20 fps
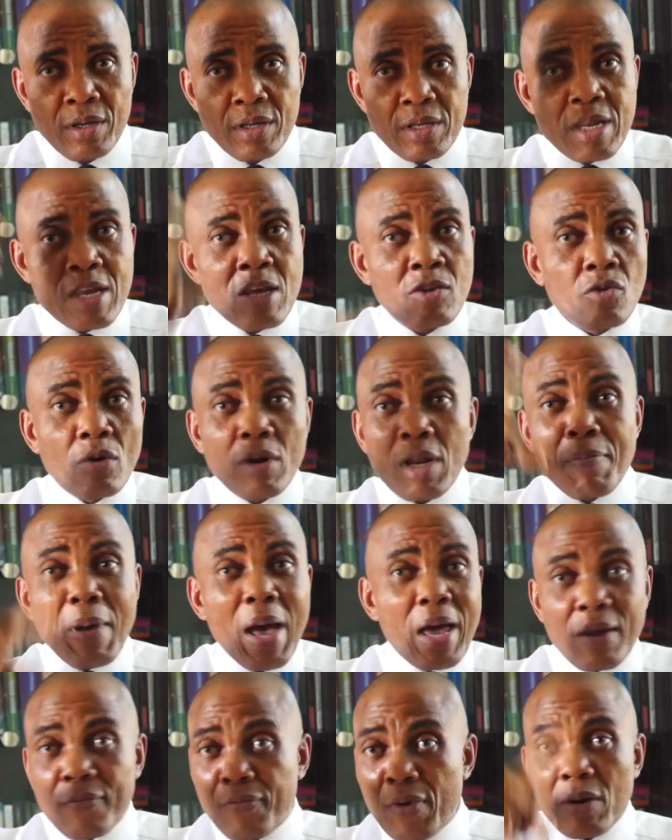It's only
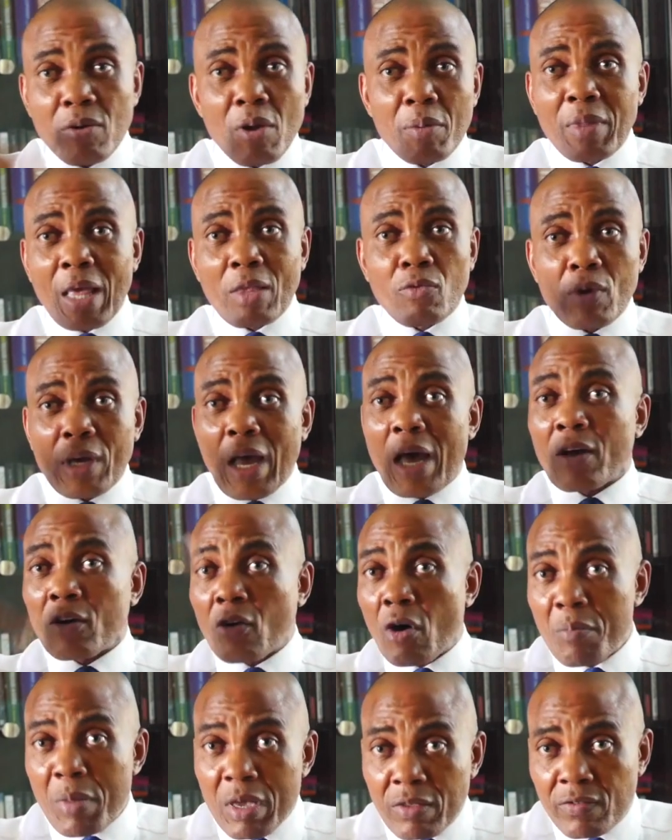by referendum that we can
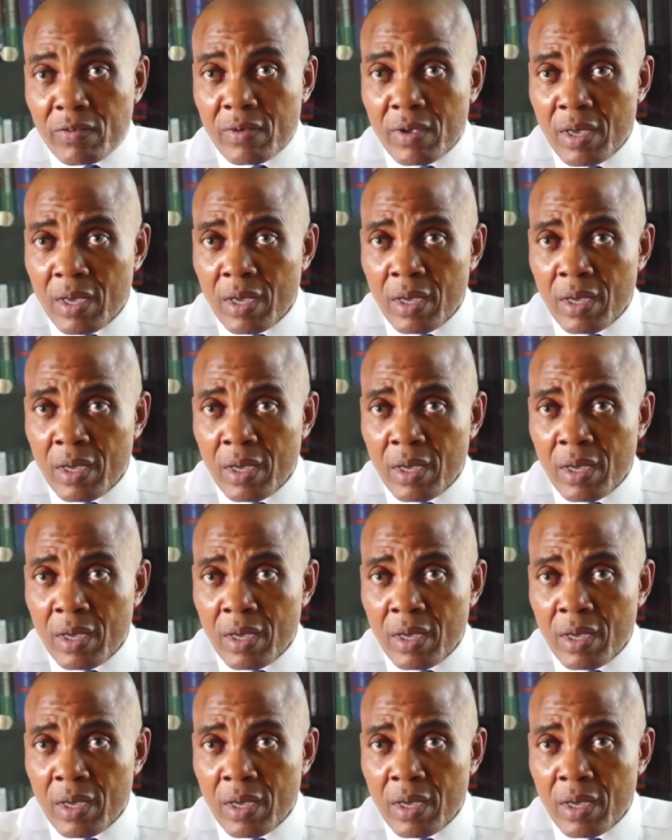commit